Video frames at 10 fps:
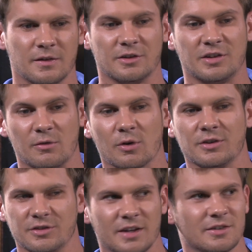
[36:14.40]
the general
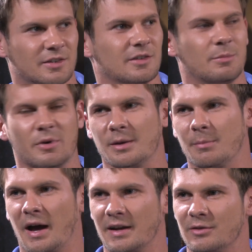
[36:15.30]
consensus is a pretty
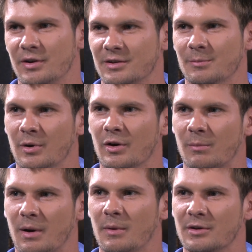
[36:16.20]
badly written
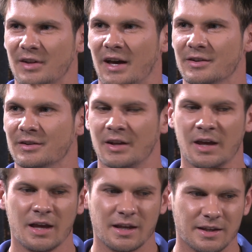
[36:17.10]
book by most standards.
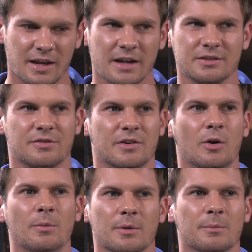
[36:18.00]
Yet it's a
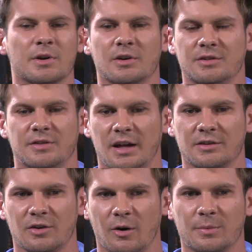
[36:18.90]
phenomenon because
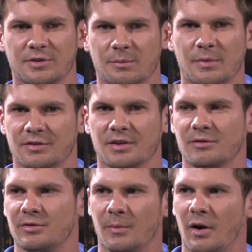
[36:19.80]
that's obviously
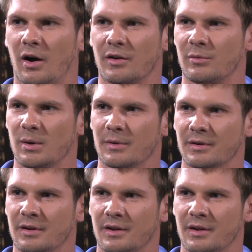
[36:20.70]
missing from the heart of women.